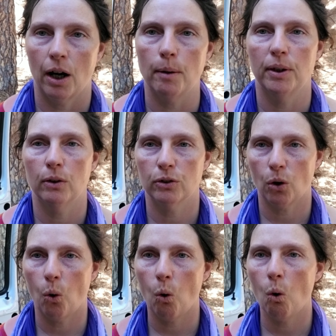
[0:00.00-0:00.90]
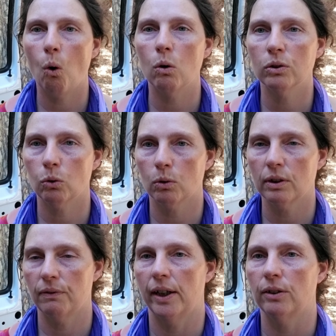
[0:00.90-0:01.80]
I mean, there's all sorts
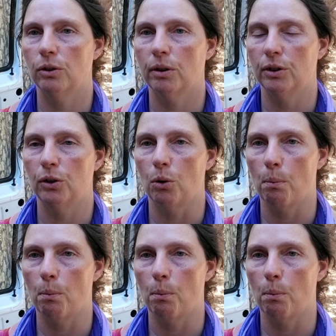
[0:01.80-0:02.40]
of things you can do,